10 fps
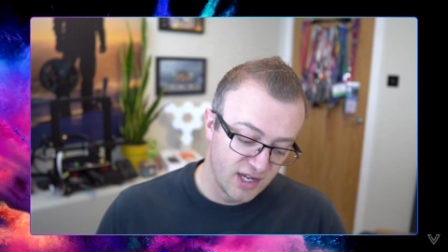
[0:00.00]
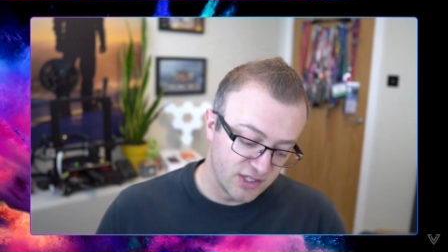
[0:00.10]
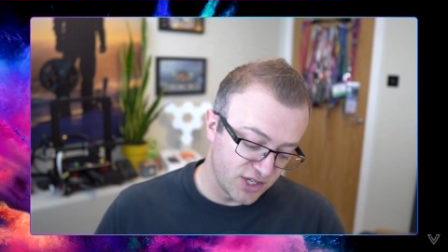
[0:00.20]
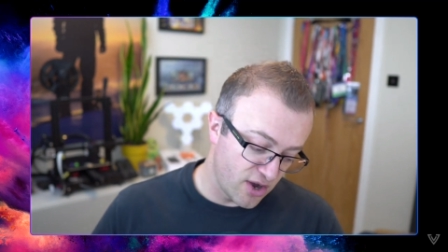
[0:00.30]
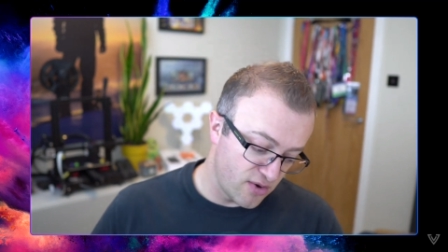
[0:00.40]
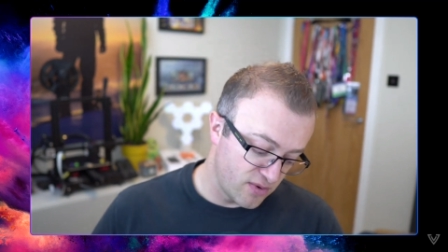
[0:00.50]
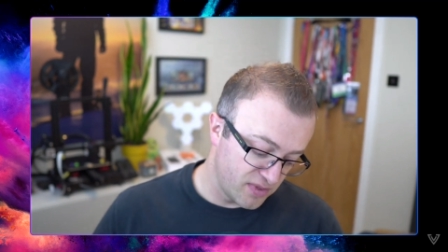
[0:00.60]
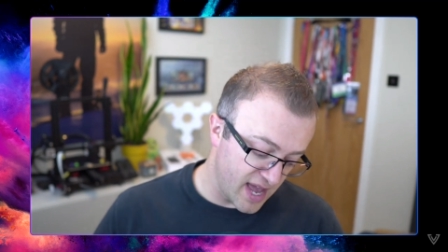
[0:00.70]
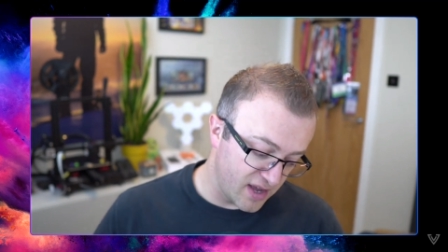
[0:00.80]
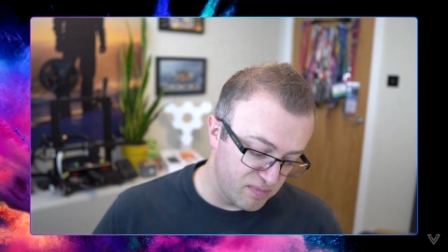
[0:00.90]

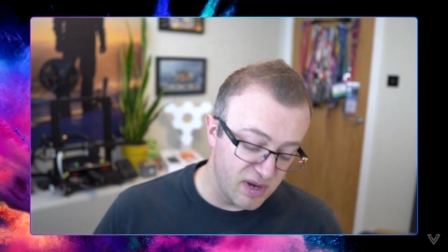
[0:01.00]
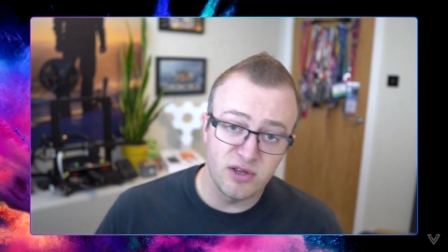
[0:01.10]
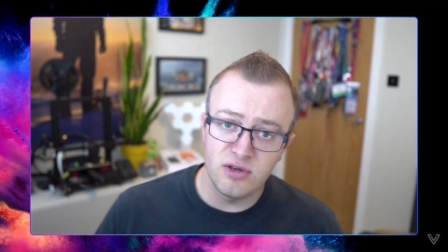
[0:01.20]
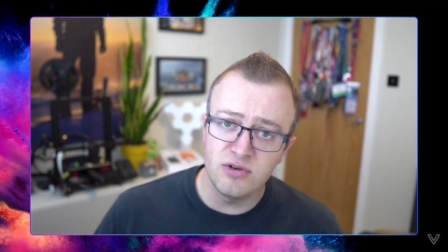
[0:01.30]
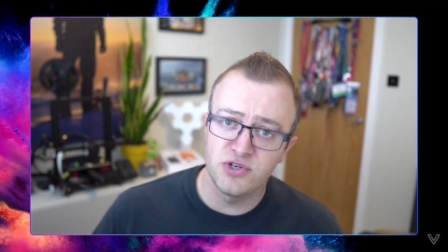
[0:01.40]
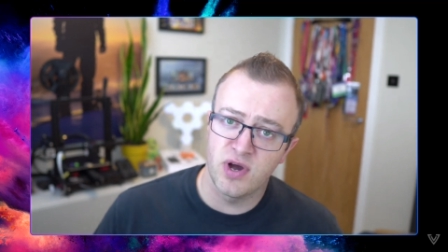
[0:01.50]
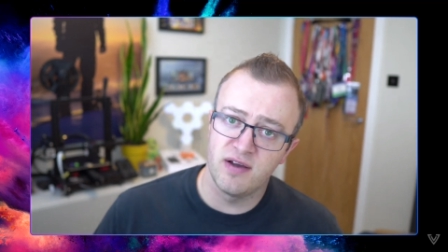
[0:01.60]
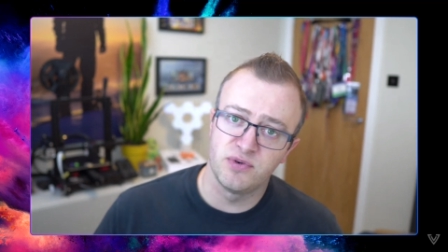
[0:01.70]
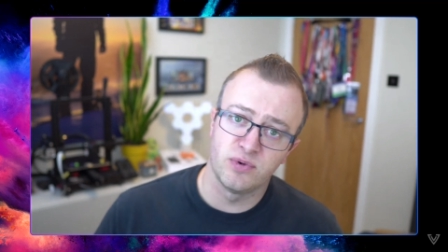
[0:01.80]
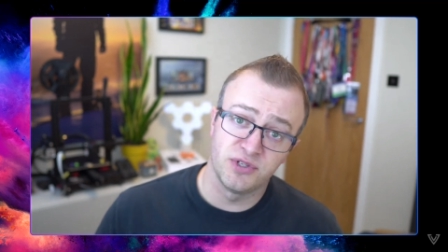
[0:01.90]
So there has been a huge
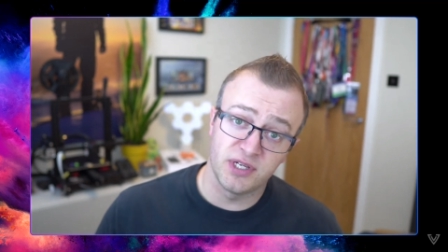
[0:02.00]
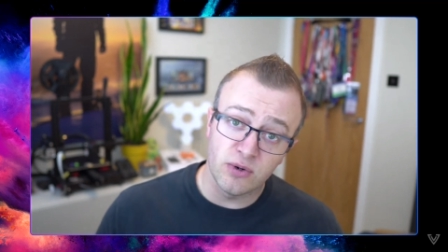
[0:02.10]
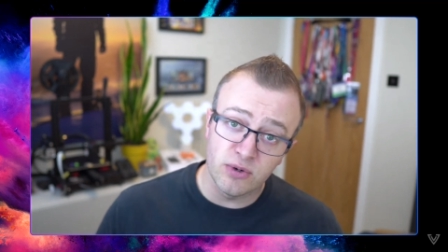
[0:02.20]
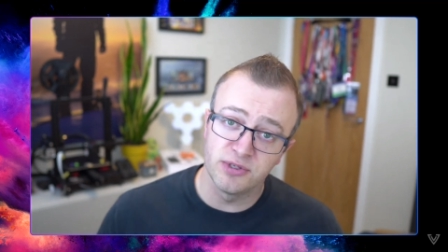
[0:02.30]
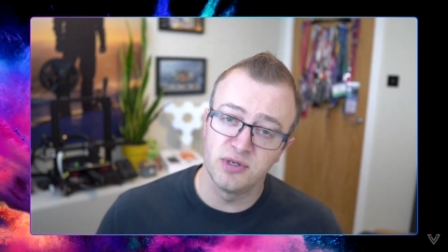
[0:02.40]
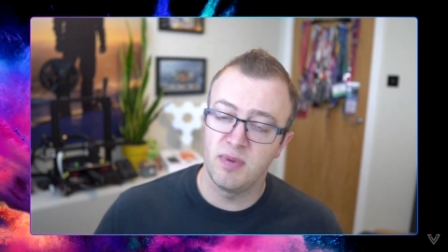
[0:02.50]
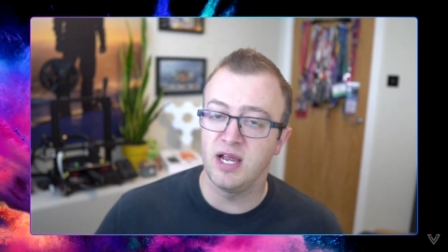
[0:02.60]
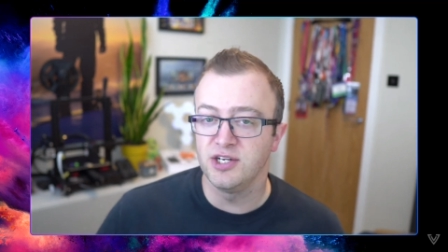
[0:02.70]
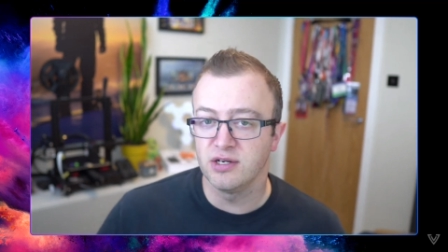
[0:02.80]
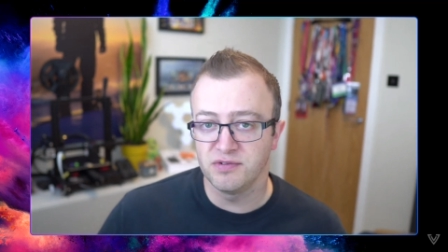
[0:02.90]
drive towards the
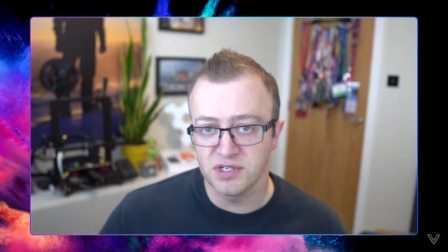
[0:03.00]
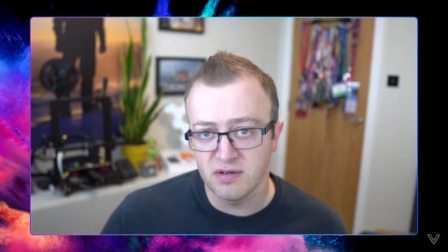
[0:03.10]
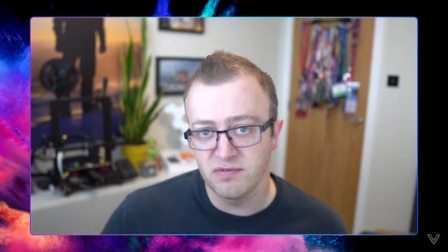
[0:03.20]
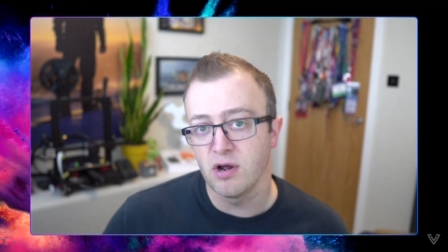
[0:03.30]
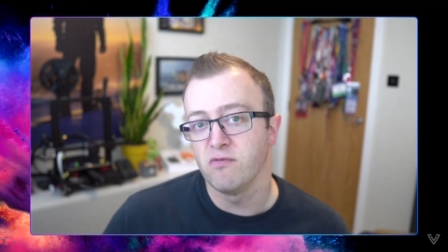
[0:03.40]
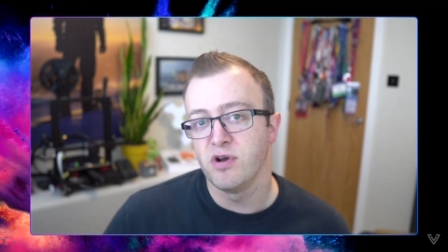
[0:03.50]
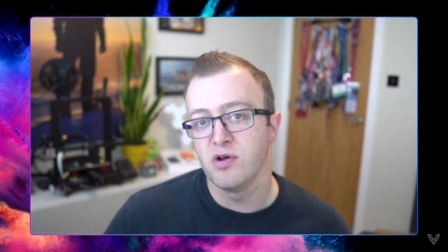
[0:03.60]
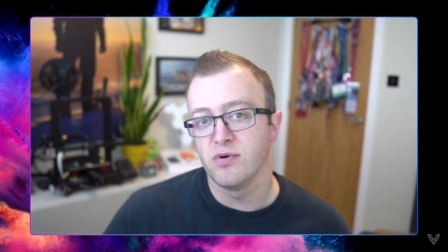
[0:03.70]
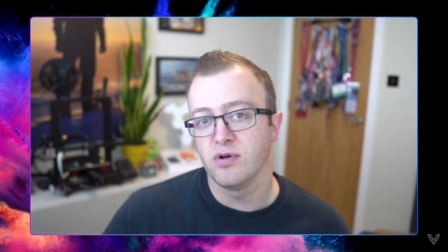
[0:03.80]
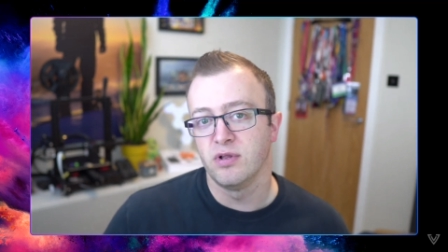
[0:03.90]
automation of certificate
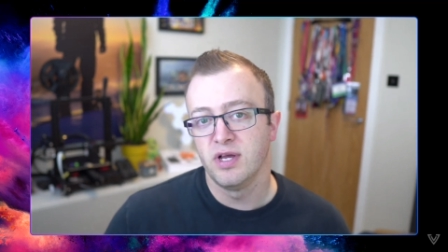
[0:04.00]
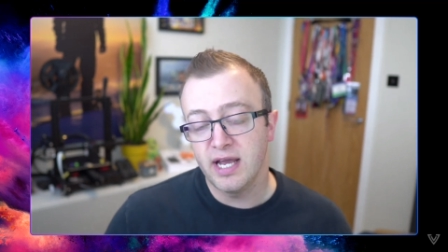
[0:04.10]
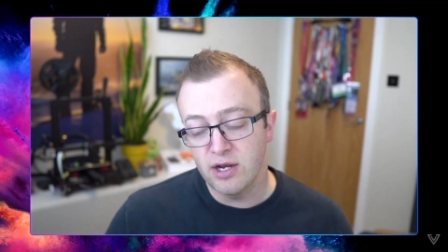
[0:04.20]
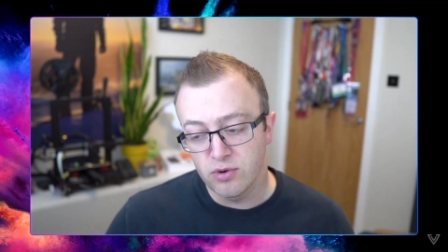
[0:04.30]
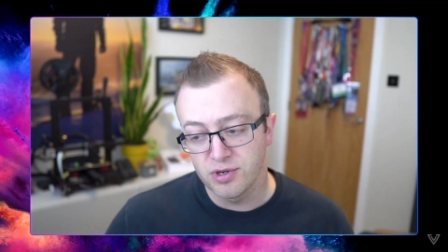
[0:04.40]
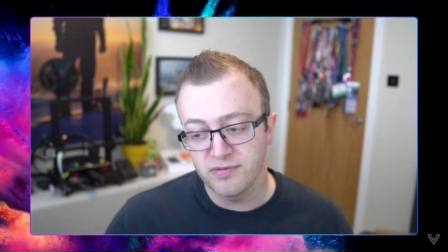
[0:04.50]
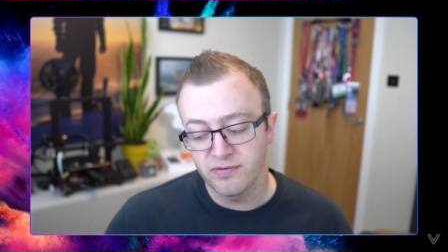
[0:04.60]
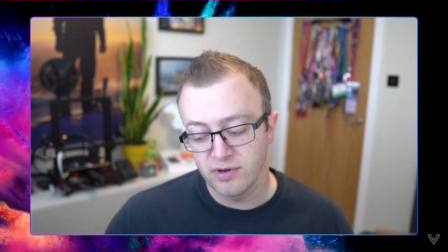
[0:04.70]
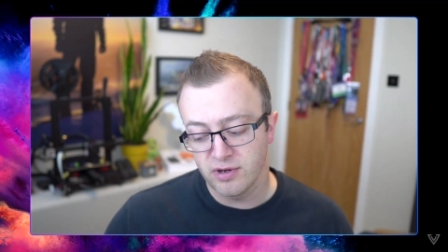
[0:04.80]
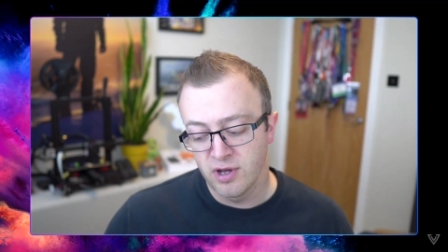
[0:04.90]
renewal in order
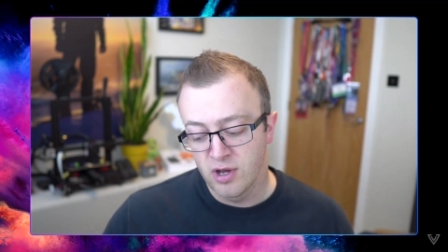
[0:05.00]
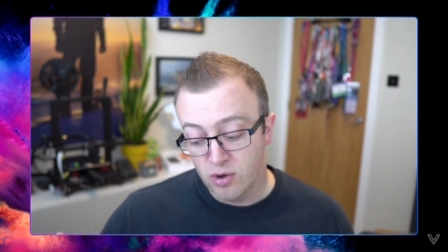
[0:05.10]
for